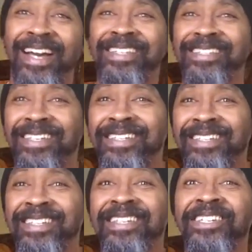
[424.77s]
I said,
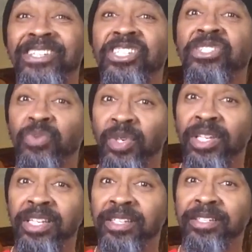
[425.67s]
"She's
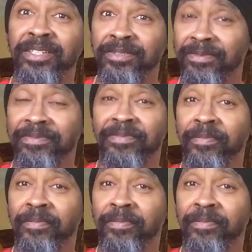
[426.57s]
really good.